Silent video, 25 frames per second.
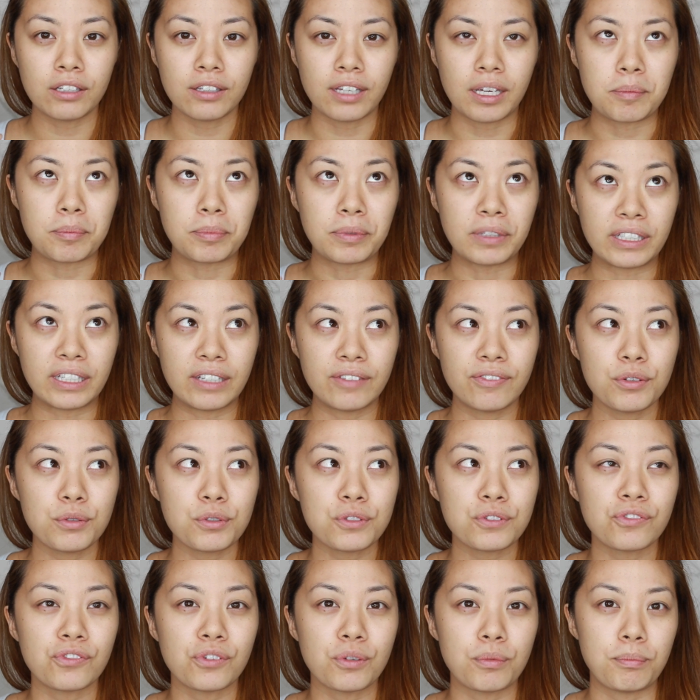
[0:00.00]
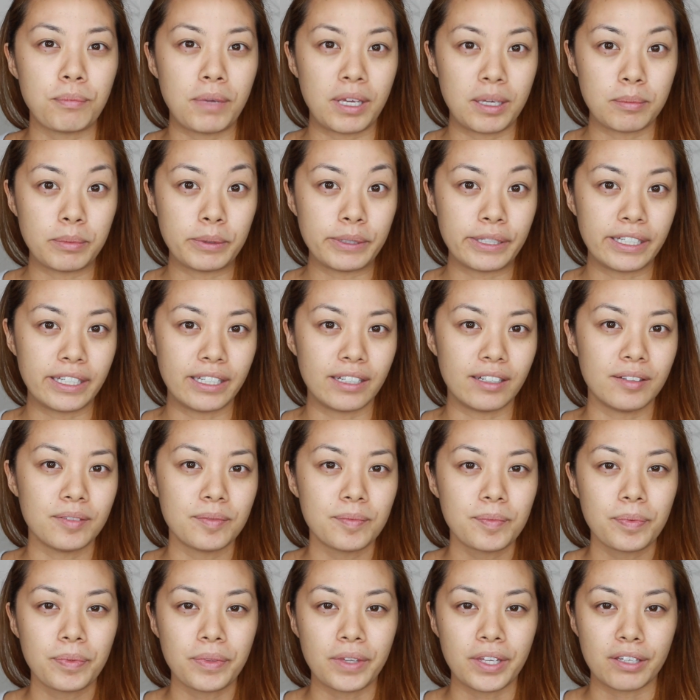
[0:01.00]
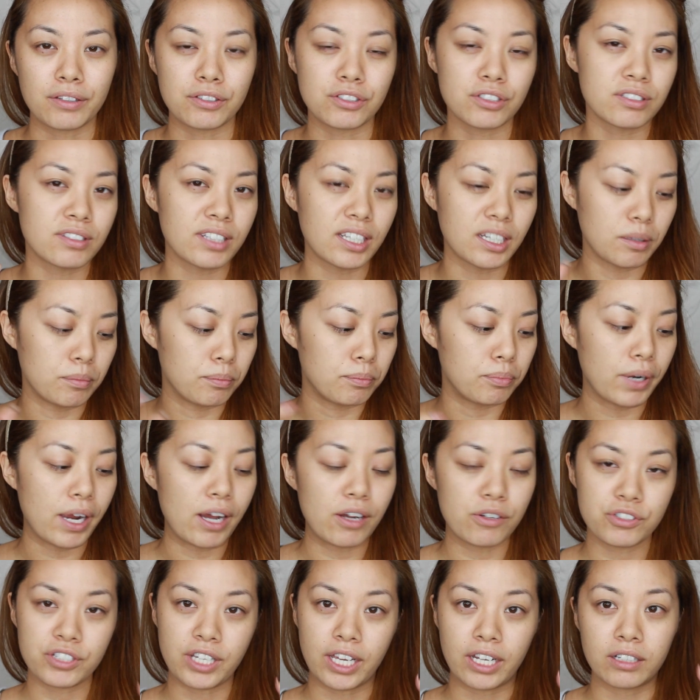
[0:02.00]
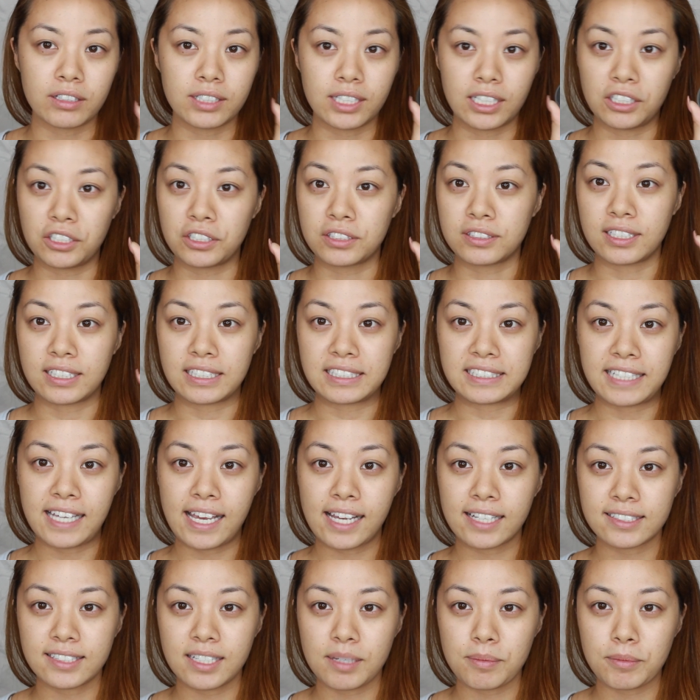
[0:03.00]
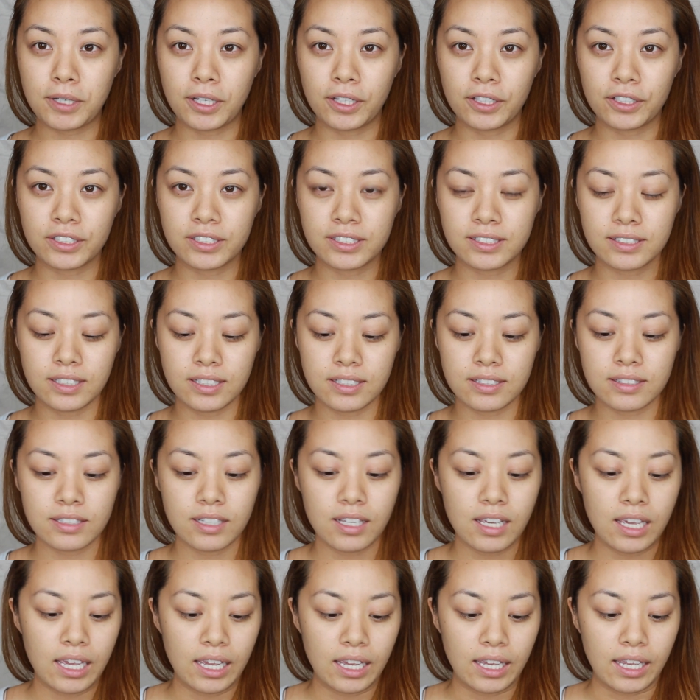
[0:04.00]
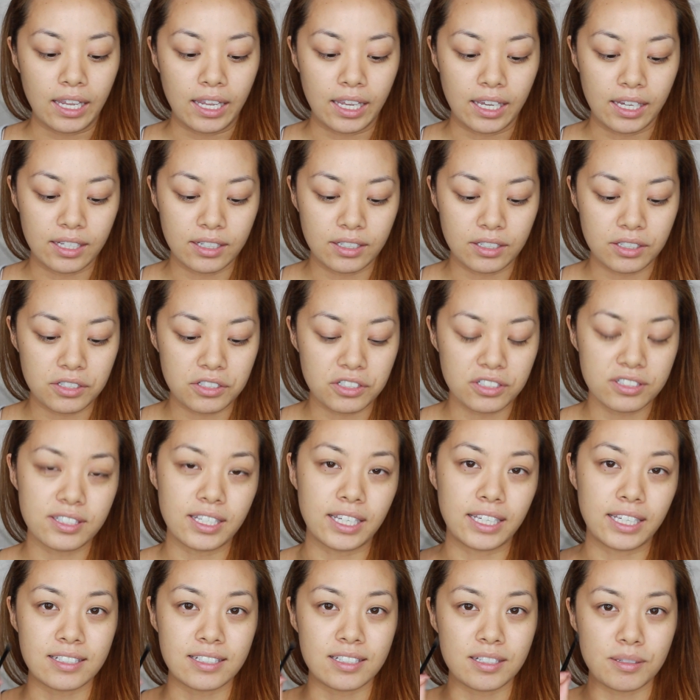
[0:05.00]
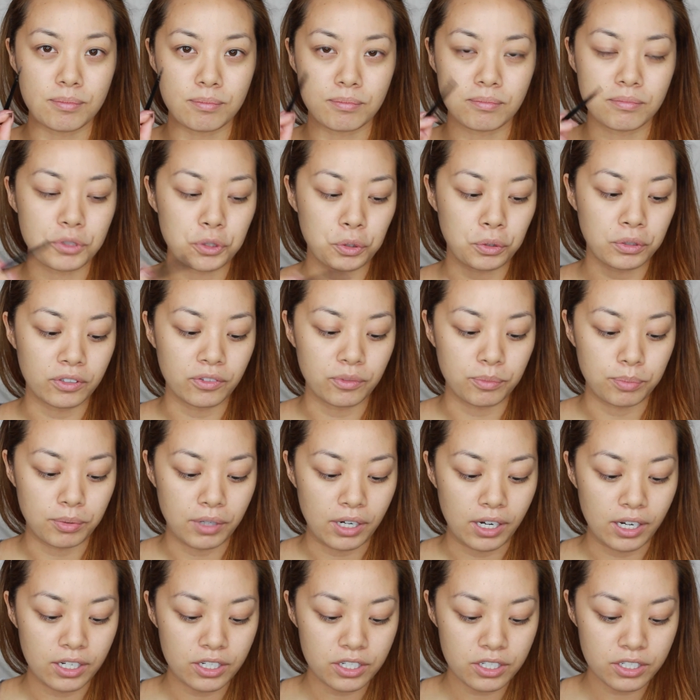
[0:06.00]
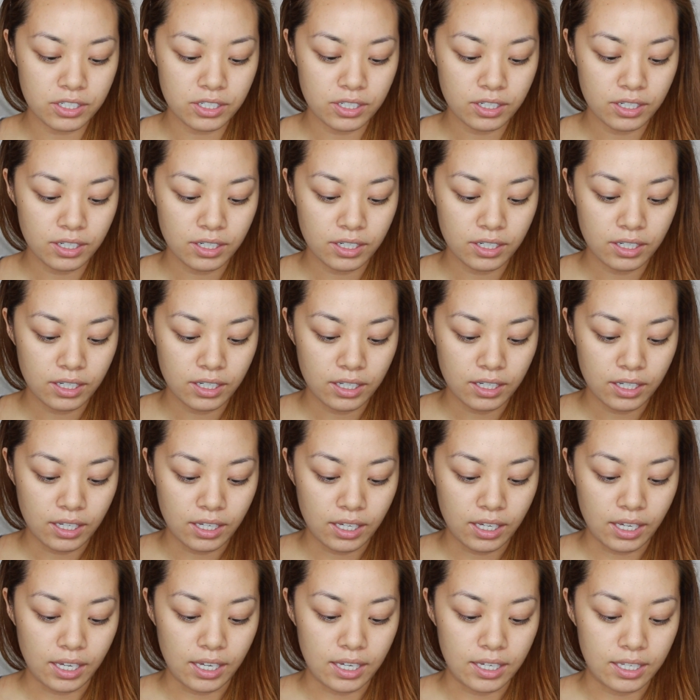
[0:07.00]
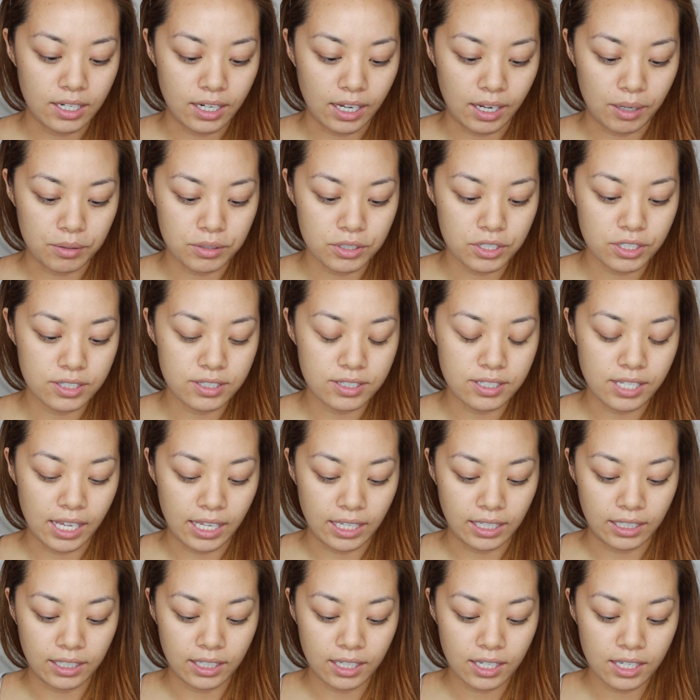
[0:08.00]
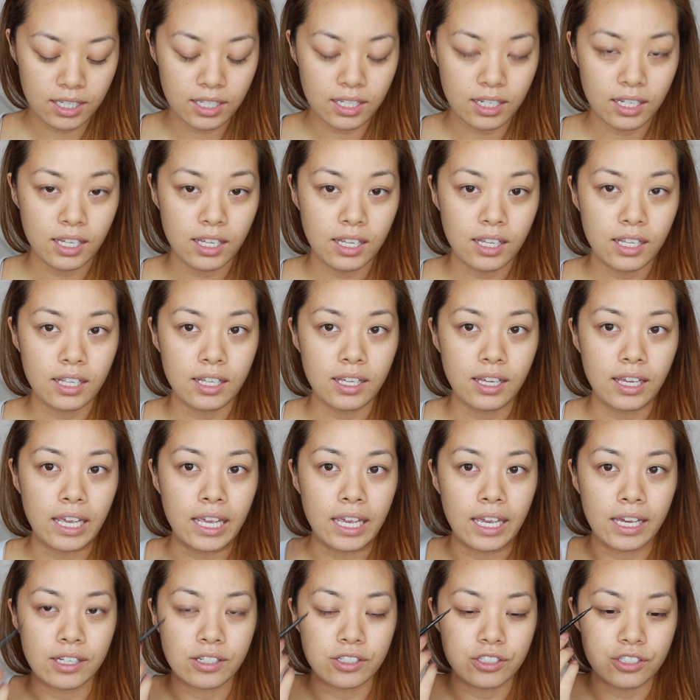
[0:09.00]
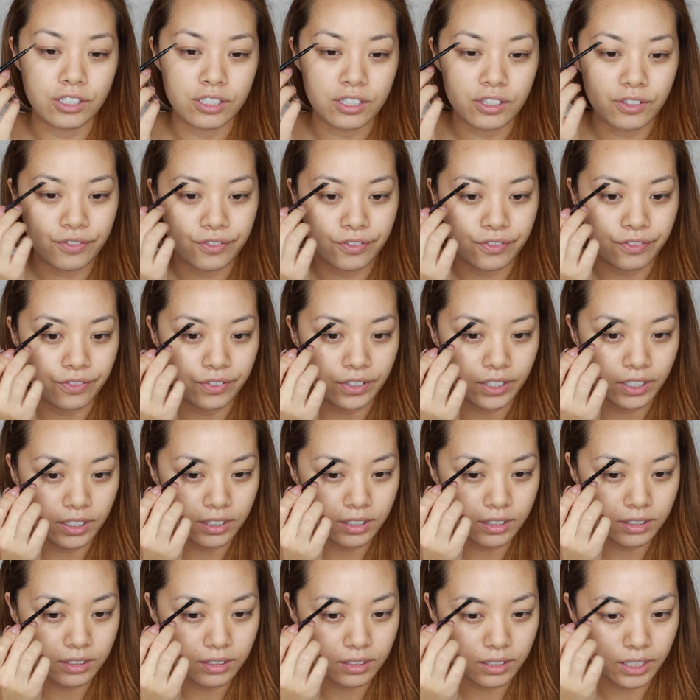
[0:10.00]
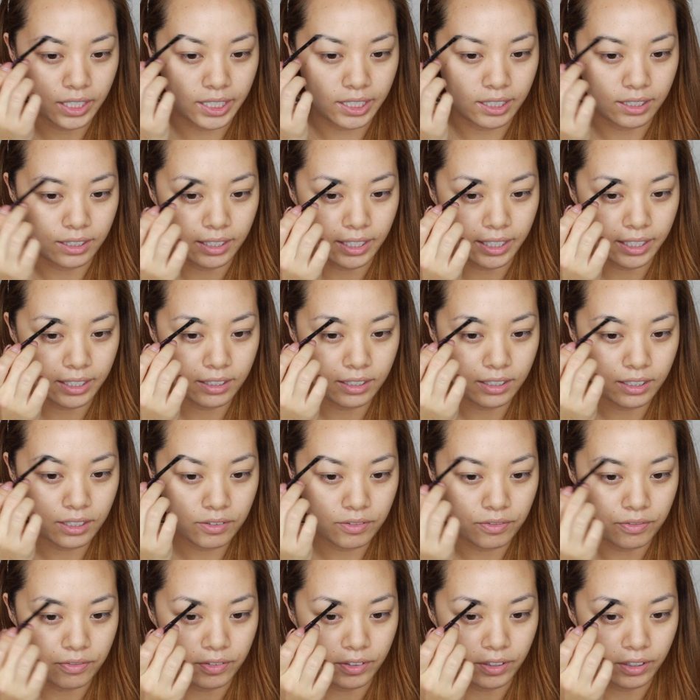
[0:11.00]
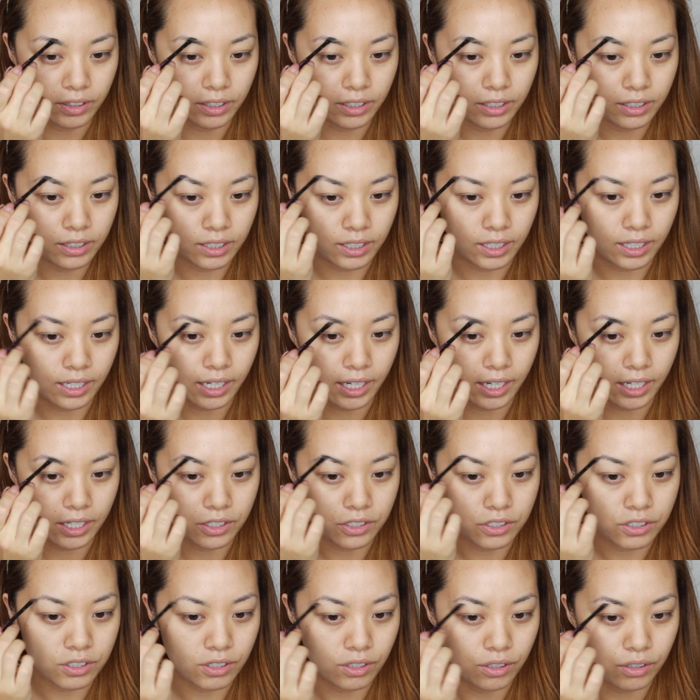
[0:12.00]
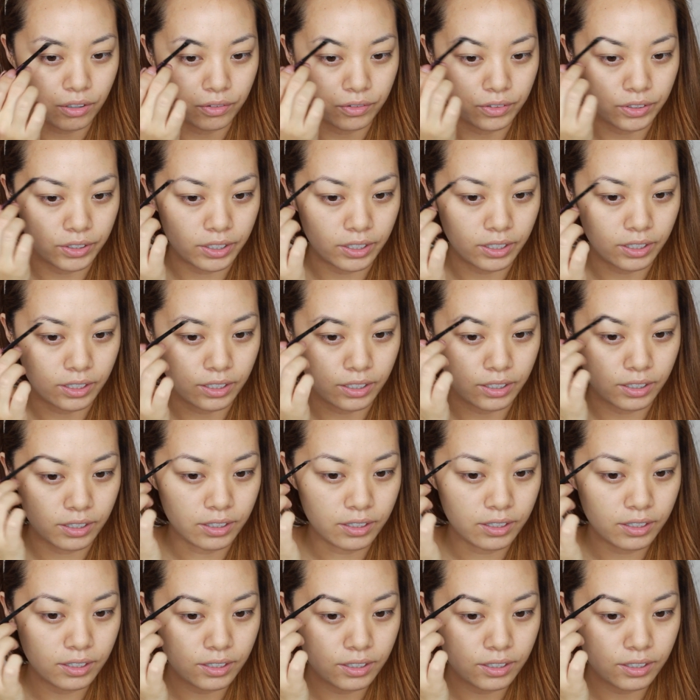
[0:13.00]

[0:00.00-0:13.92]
I believe it was from Maybelline. It's just like a brown shadow that looked exact same color as this, and just some sort of brush. And I would just take it and just lightly fill in the edge over here.